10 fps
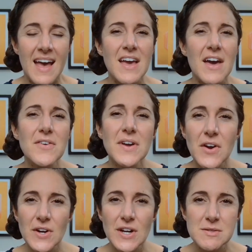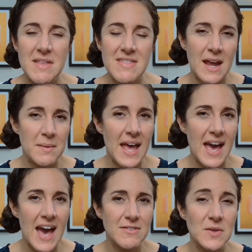And the other encouragement that I would
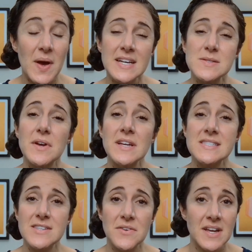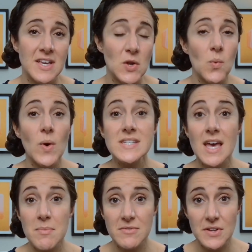have, you know, as we're considering, you know, what
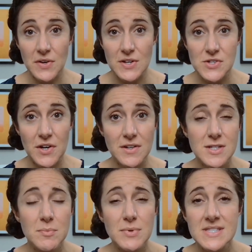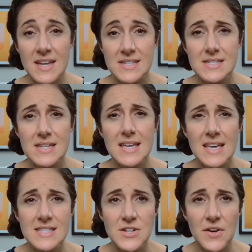type of literature to present to the
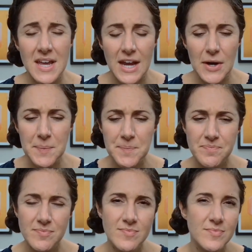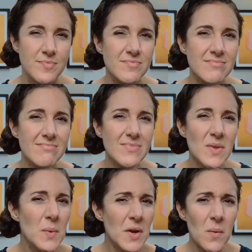kids in our care,
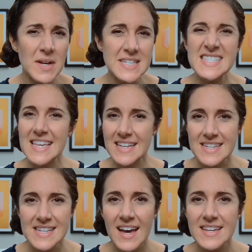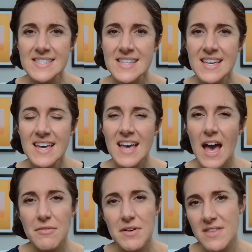we don't want to sanitize
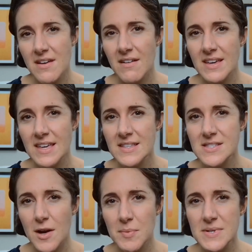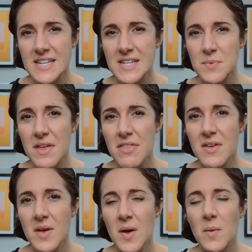everything our kids are presented with.
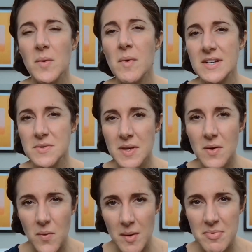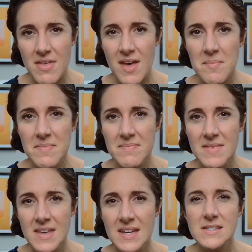We want to equip them
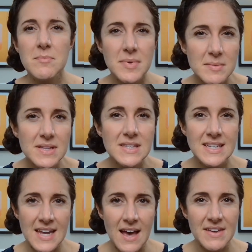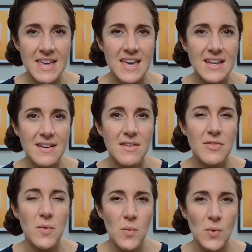to biblically navigate
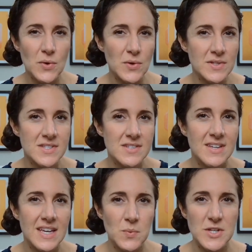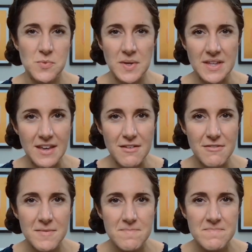the world in which we
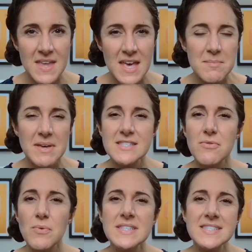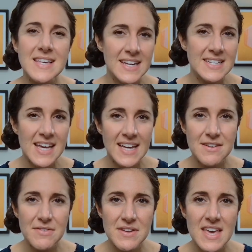live. Because if we sanitize
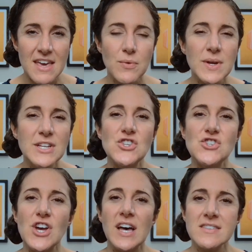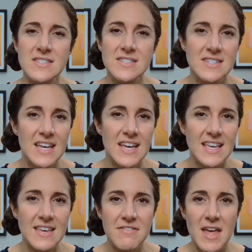everything, if we just
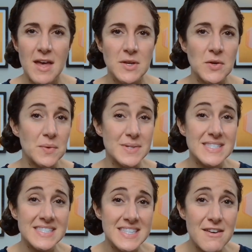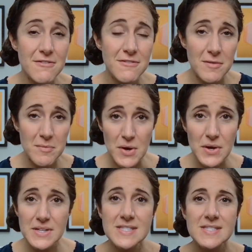give them, you know, safe
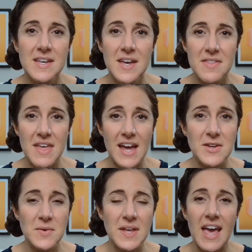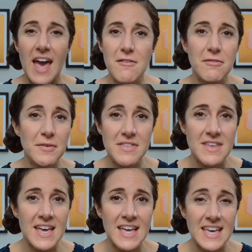books that, you know, like
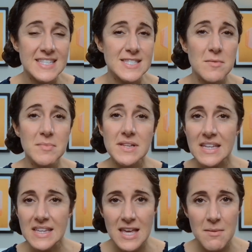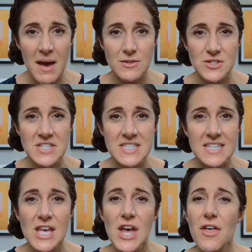everything is completely about
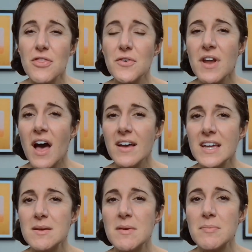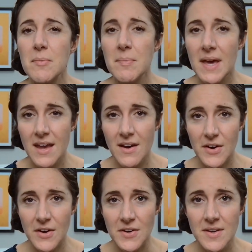Jesus, they're not going to be
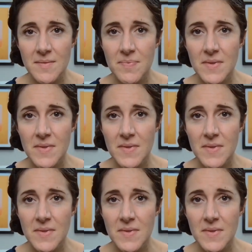prepared